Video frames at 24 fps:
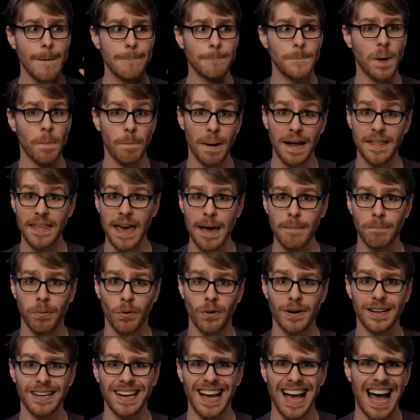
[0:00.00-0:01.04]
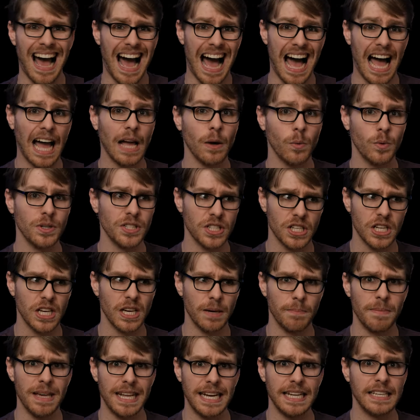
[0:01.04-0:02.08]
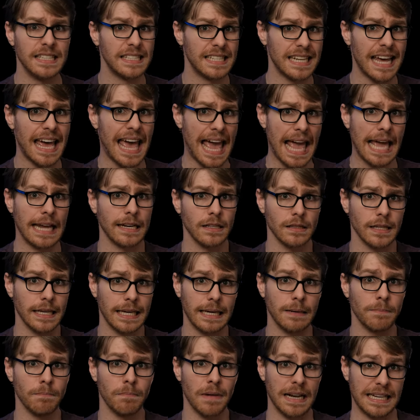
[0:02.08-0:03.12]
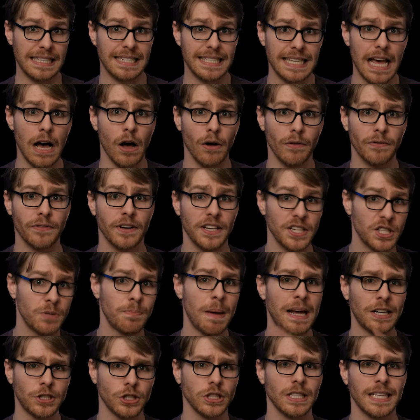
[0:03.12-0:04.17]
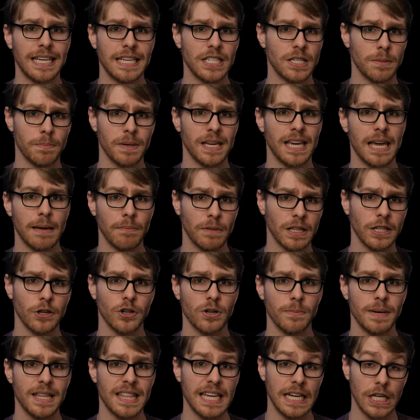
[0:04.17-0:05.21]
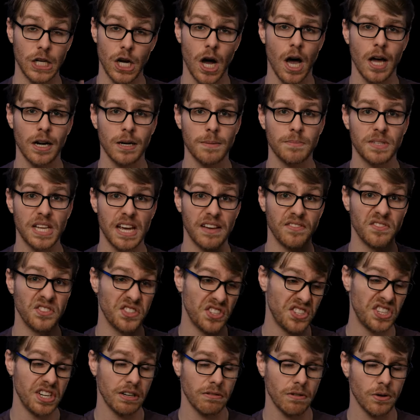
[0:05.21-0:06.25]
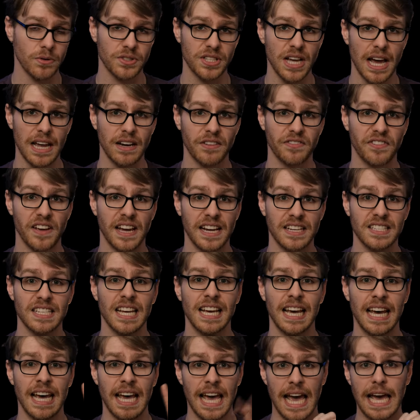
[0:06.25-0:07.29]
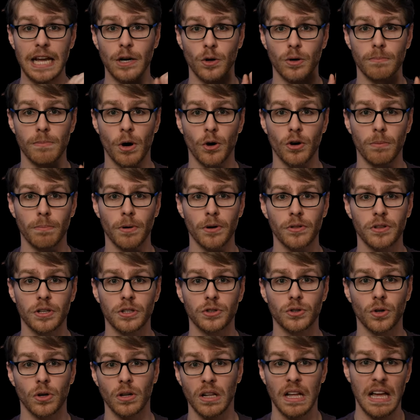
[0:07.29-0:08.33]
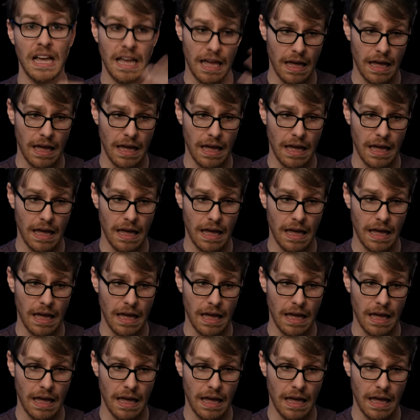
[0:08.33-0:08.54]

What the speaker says: But by that point, I was committed to handling it myself, especially as it became clear to me that condoms have zero side effects and hormonal birth control